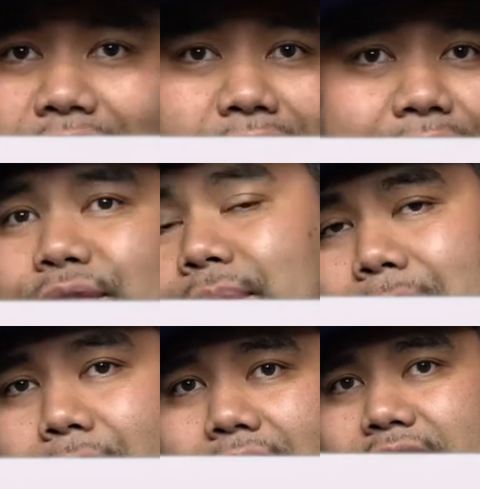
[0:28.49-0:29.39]
I got this
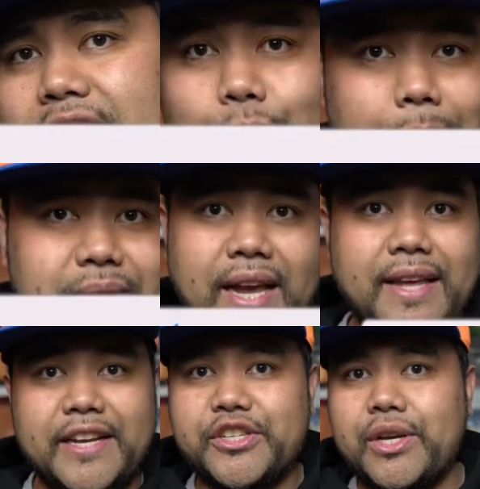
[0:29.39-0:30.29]
from the Box Lunch
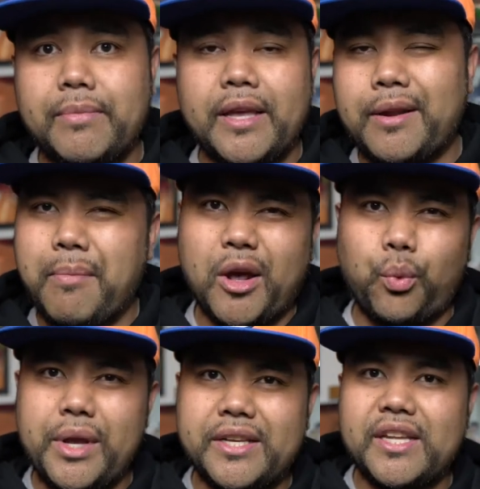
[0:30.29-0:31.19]
website and they shipped it in
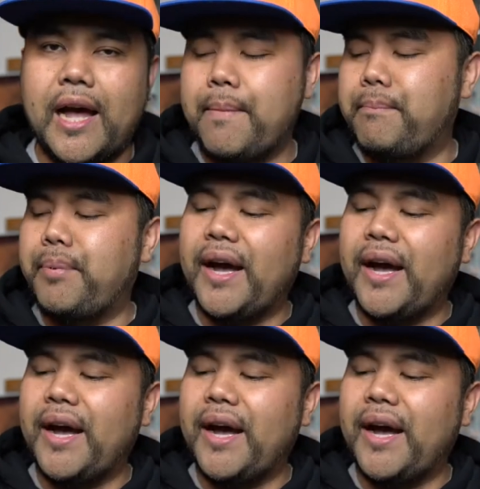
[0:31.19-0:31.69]
about a week's time,